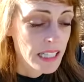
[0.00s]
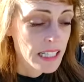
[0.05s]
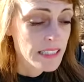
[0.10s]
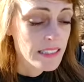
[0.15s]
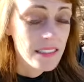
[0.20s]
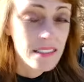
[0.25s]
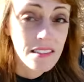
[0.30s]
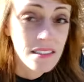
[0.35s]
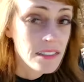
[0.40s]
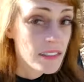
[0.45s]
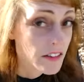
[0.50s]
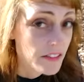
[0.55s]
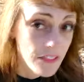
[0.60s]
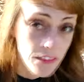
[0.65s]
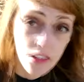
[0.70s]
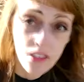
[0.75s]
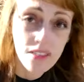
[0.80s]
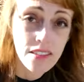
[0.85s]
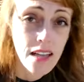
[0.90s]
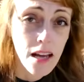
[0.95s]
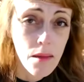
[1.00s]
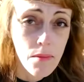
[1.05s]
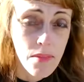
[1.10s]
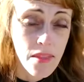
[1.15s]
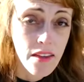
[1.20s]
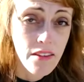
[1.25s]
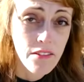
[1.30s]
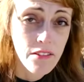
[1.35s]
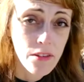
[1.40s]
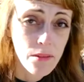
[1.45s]
This is a first time
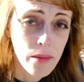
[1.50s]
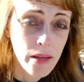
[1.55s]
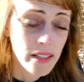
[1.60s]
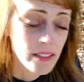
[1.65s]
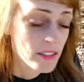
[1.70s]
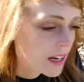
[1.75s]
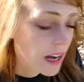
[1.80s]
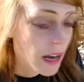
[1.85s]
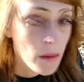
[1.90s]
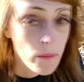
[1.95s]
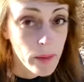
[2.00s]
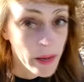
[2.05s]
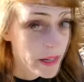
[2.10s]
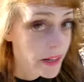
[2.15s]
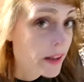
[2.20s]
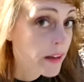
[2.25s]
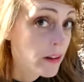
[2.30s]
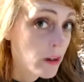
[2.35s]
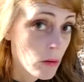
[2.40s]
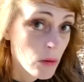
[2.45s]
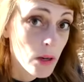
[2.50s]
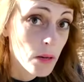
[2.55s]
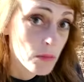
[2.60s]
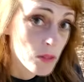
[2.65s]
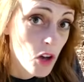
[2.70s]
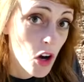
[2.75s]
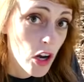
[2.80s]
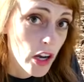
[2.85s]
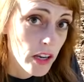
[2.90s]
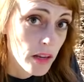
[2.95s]
thing for me, so I may not know what I'm
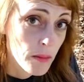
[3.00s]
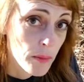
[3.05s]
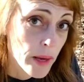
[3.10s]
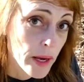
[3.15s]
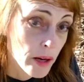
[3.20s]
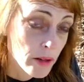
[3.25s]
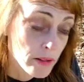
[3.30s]
talking about.